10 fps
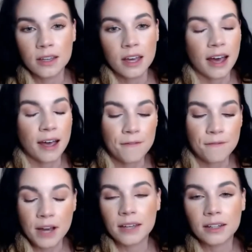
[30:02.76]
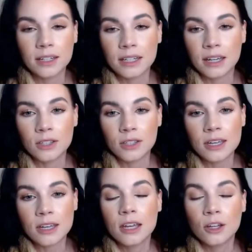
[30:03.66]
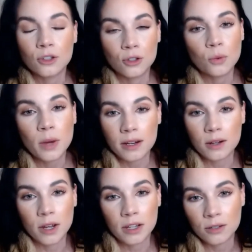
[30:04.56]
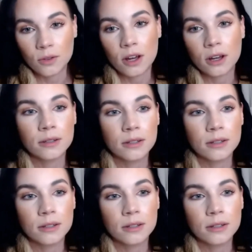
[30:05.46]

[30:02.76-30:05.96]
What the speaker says: I finally nailed it, you waited way too long.